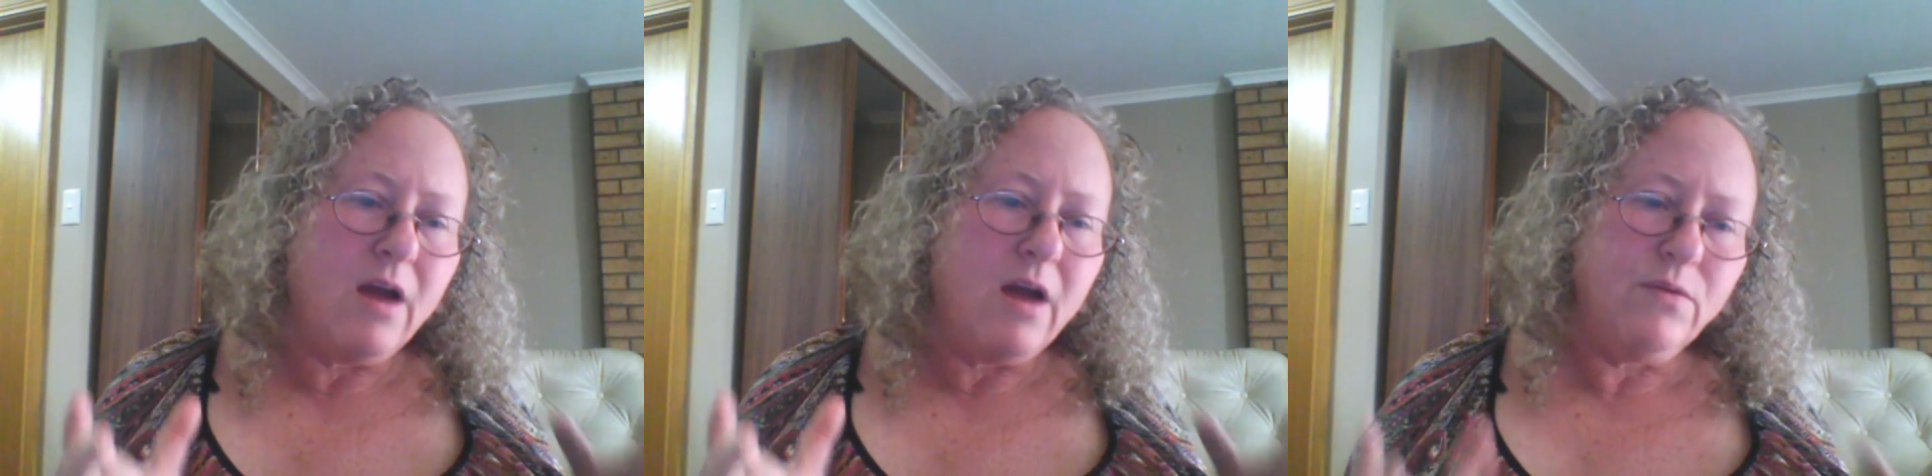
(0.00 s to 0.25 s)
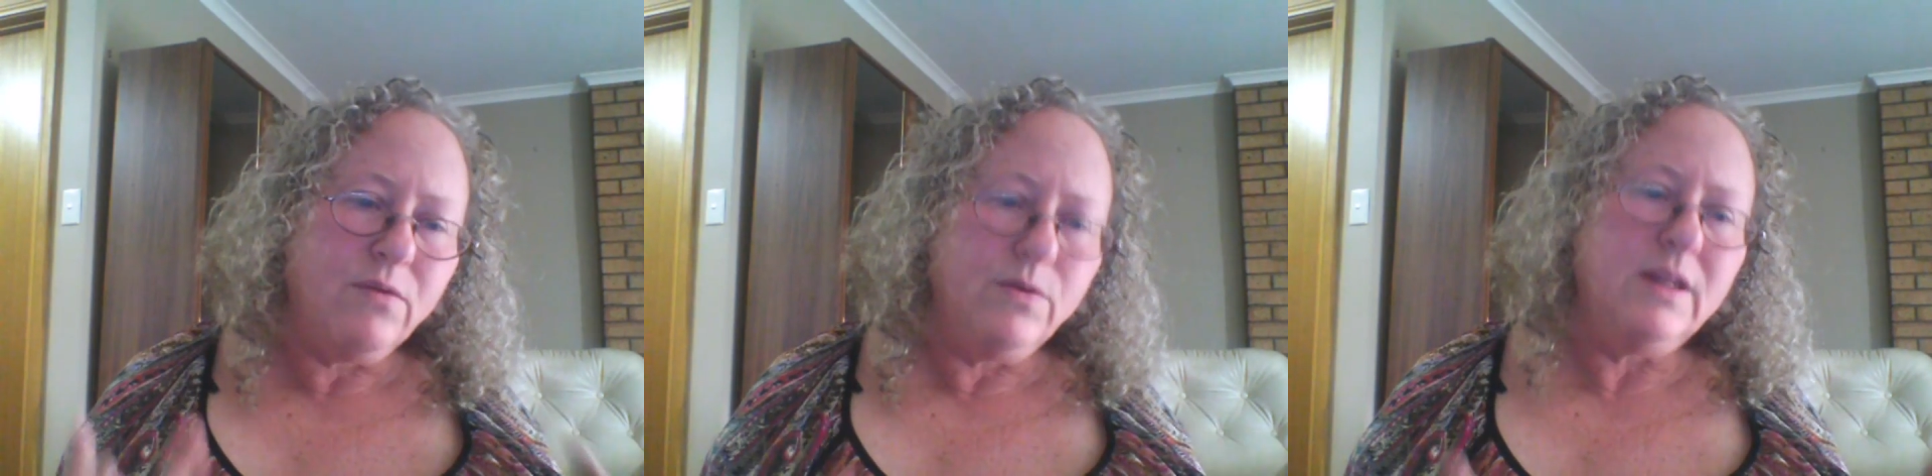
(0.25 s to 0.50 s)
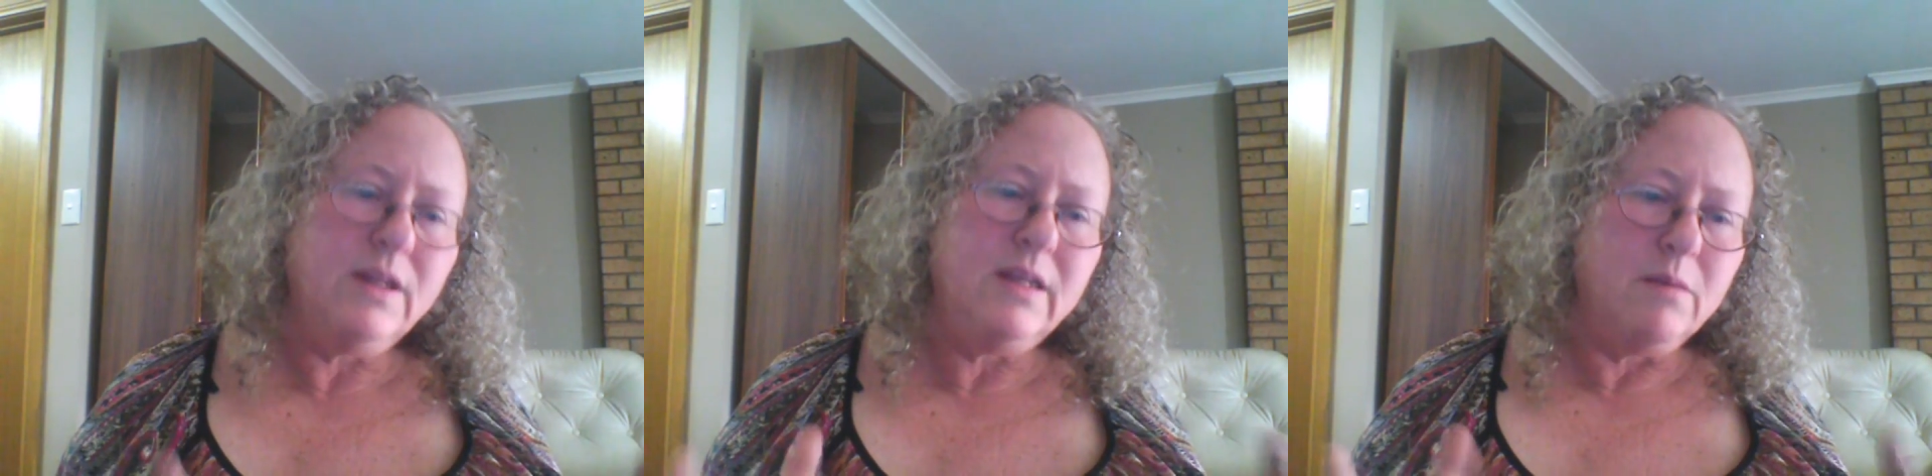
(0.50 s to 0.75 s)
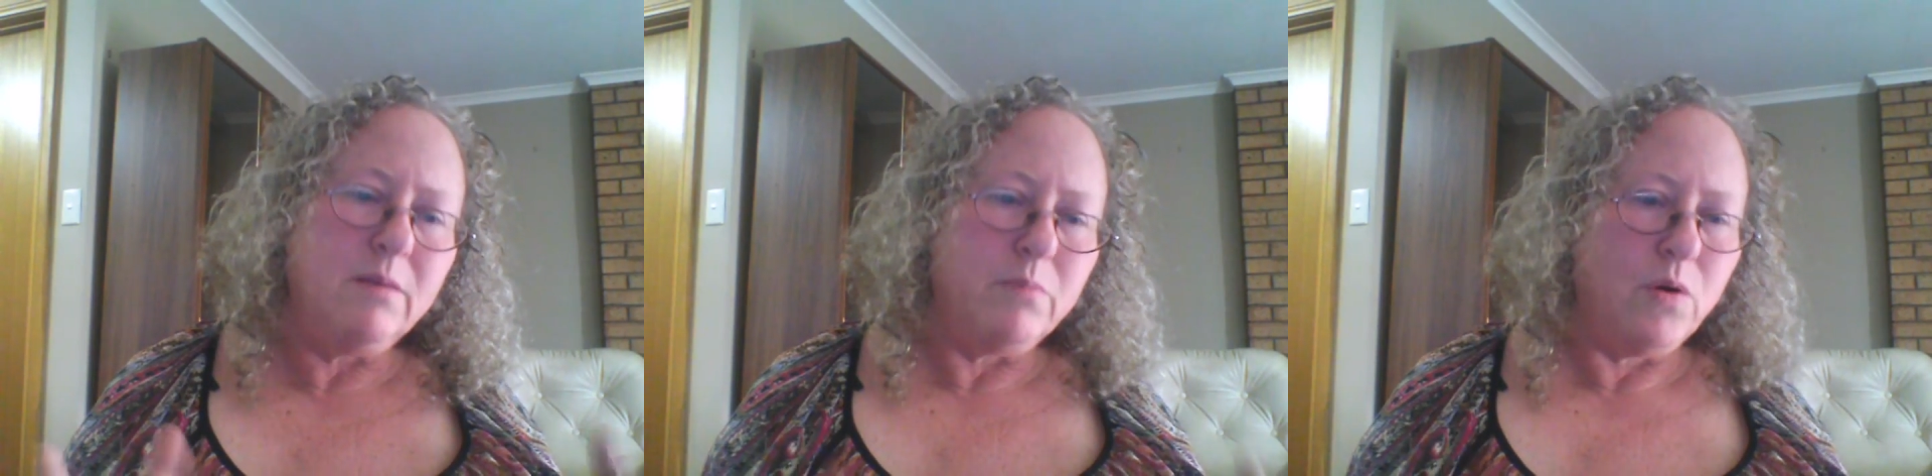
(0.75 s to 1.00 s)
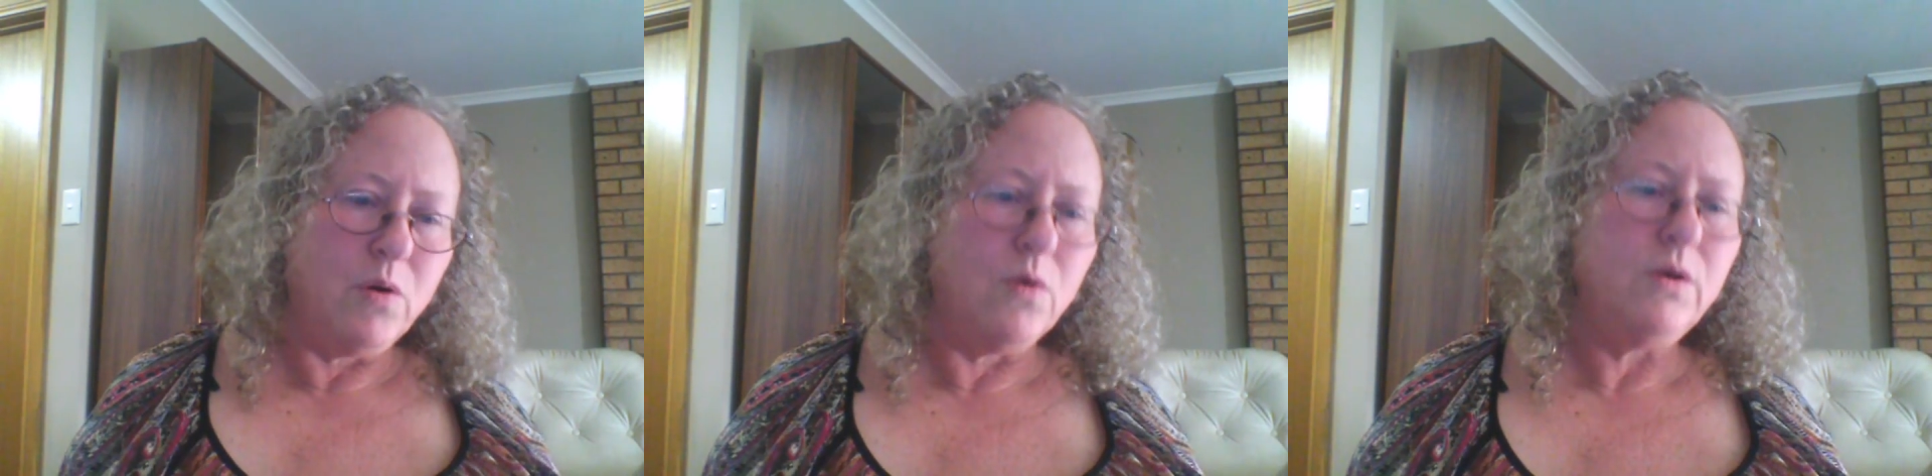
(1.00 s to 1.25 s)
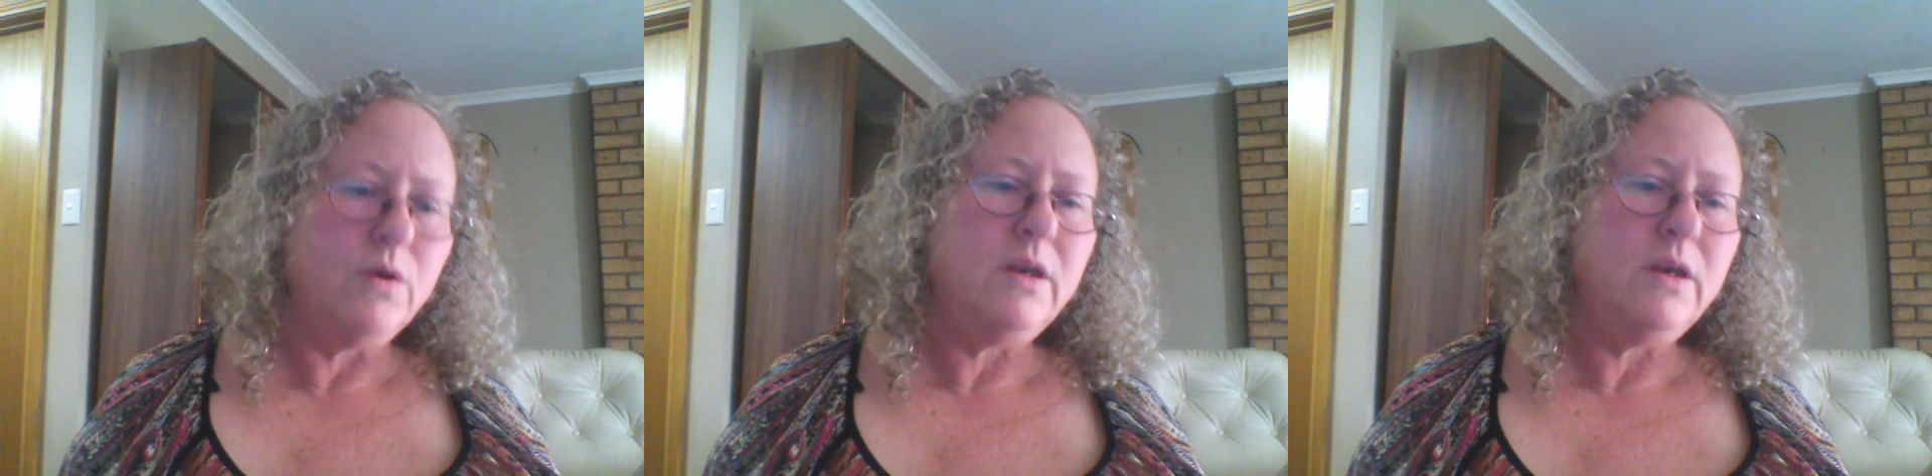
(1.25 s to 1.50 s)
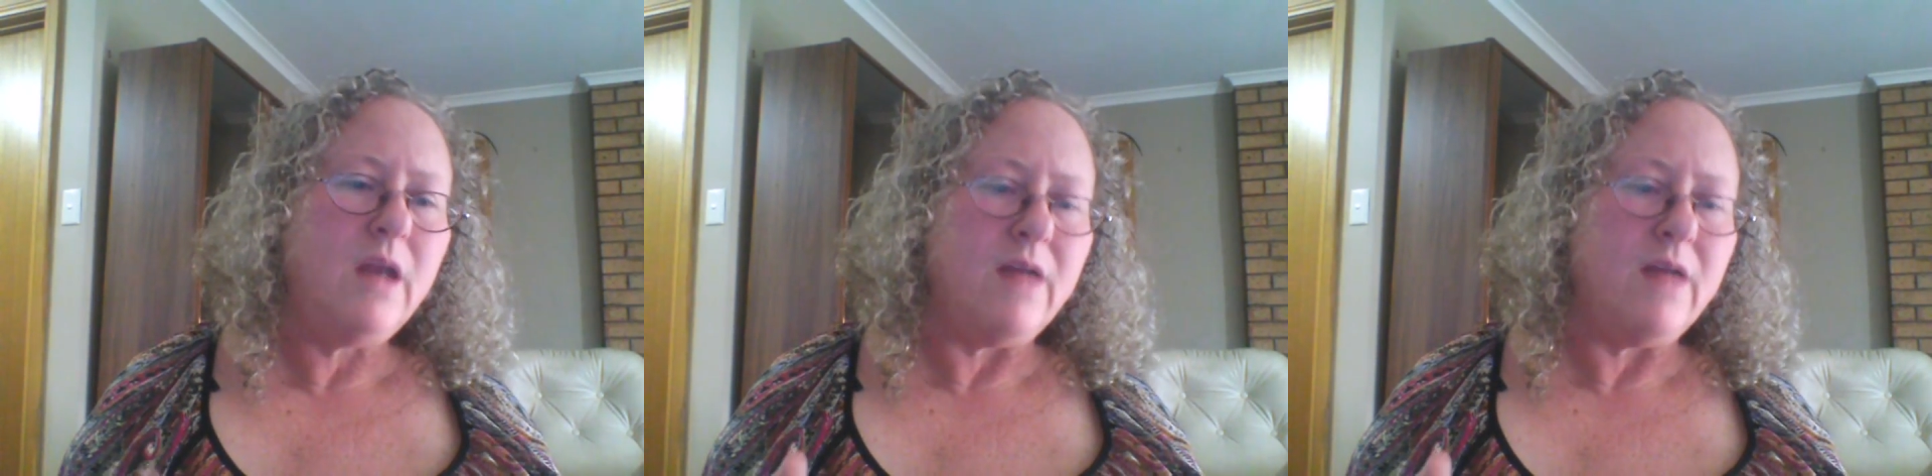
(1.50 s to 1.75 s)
a really important